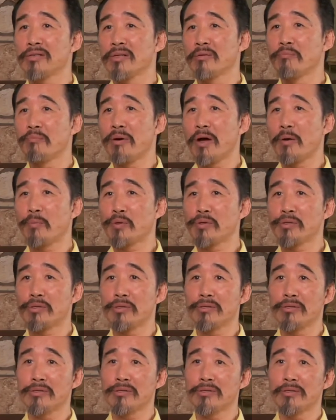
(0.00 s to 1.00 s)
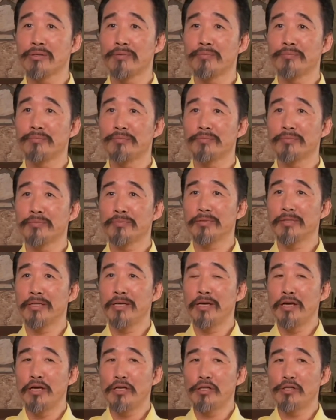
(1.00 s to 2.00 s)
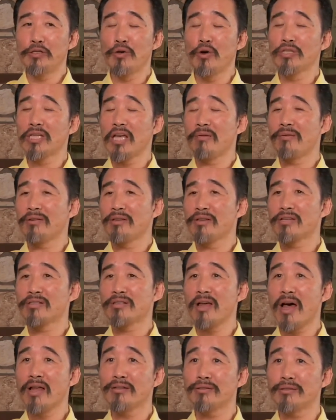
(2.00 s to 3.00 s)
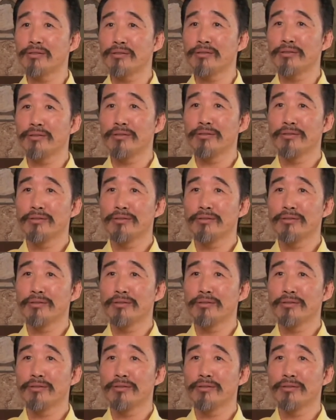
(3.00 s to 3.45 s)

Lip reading: and purposes, you don't have any standard